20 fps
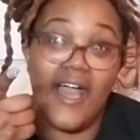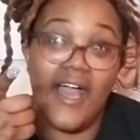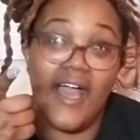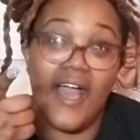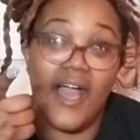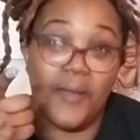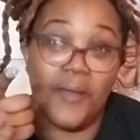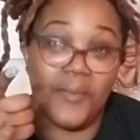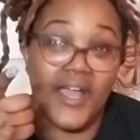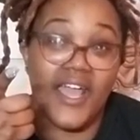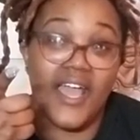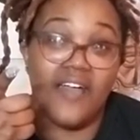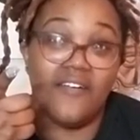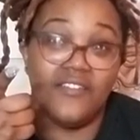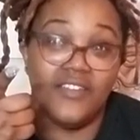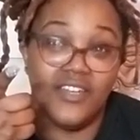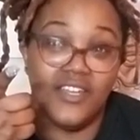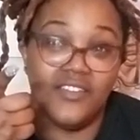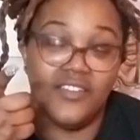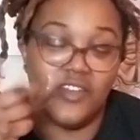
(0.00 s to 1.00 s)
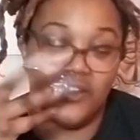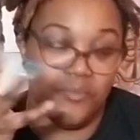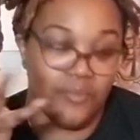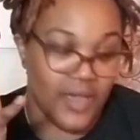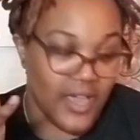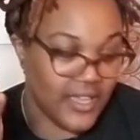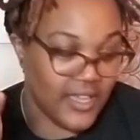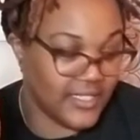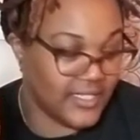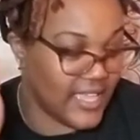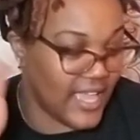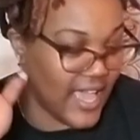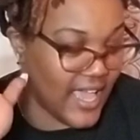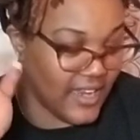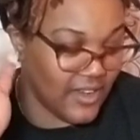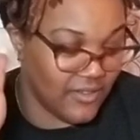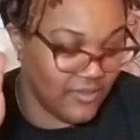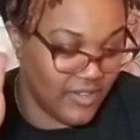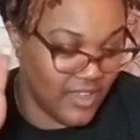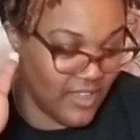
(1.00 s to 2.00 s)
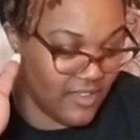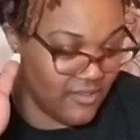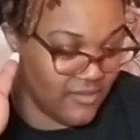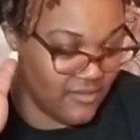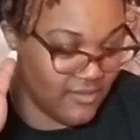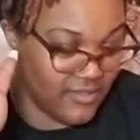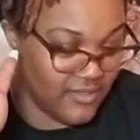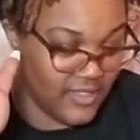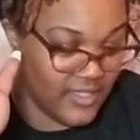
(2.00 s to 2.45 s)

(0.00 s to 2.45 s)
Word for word: might have another unboxing. I don't know.